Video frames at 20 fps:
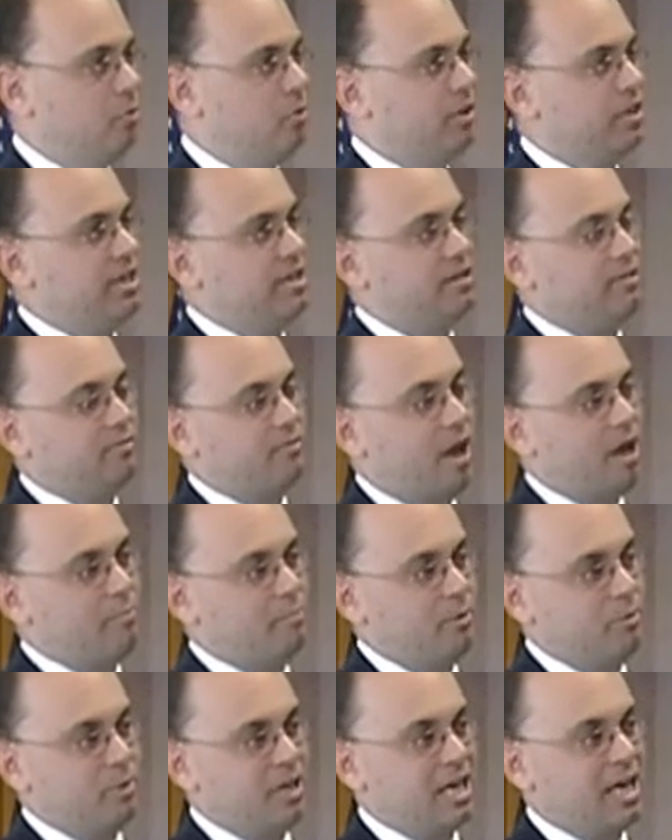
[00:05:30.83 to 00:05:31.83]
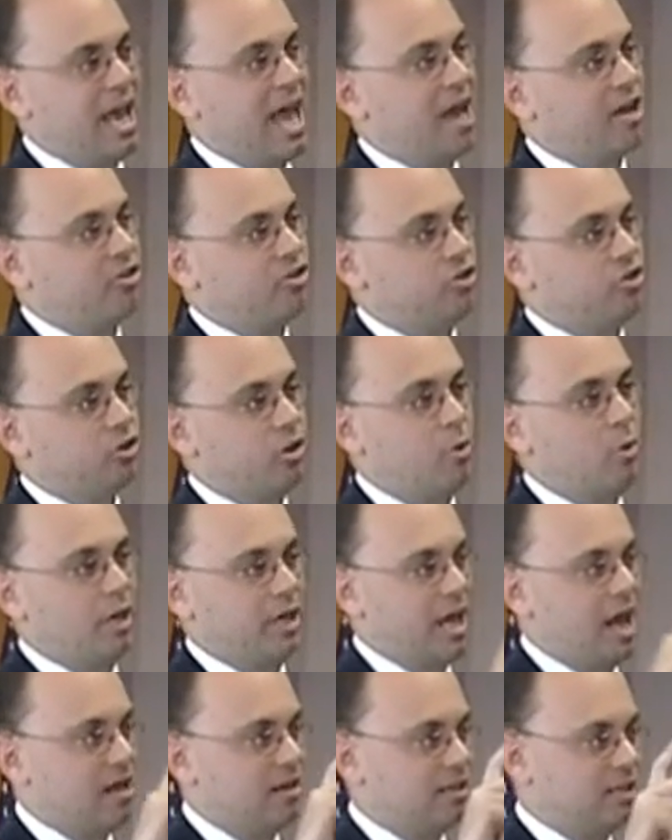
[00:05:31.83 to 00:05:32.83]
Well, the big actions
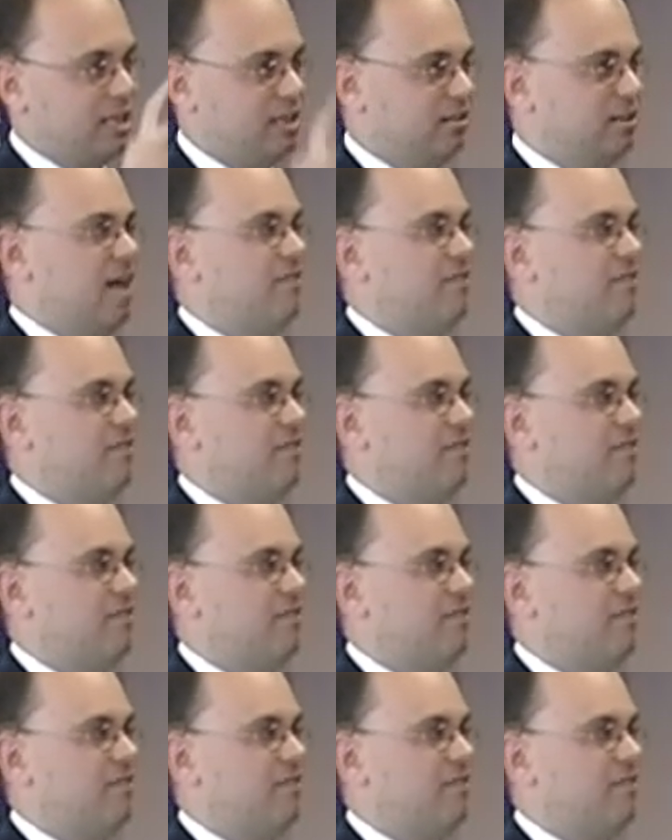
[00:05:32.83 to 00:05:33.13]
going on in the